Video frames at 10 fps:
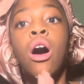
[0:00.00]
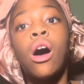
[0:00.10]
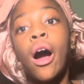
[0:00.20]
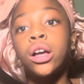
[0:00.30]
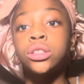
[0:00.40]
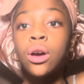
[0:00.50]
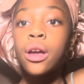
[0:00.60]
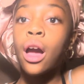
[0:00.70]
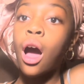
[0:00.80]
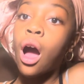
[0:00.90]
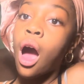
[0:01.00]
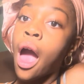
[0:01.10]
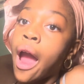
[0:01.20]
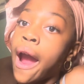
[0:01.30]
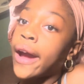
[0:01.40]
Also, y'all,
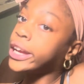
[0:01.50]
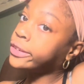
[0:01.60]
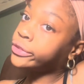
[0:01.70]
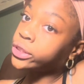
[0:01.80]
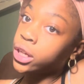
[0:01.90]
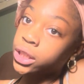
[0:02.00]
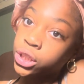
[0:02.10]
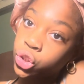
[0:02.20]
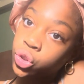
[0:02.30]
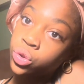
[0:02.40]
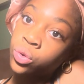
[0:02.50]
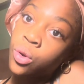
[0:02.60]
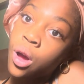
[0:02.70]
if y'all need to